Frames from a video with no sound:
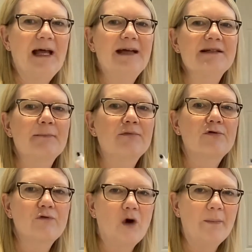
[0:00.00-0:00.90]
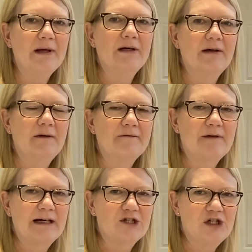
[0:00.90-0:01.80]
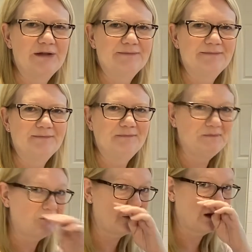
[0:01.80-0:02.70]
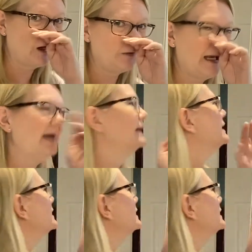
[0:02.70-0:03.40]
and a proper fraction. Okay,